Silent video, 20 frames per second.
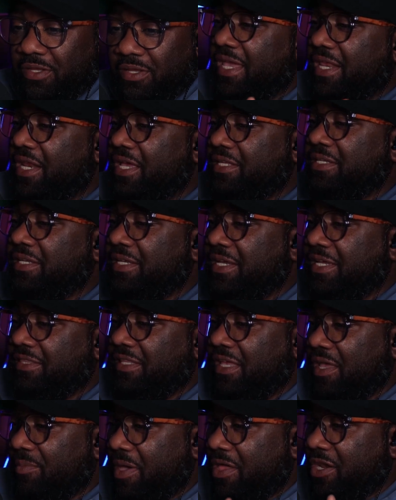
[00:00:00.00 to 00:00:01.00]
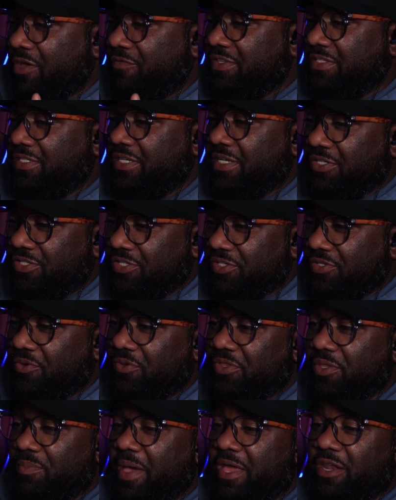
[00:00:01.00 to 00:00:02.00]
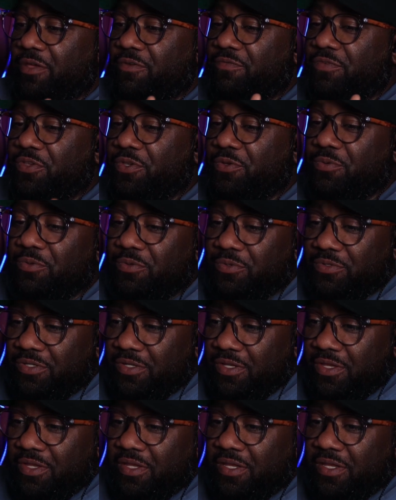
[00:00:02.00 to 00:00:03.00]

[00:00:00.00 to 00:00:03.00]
it doesn't get the amount of attention or the amount of views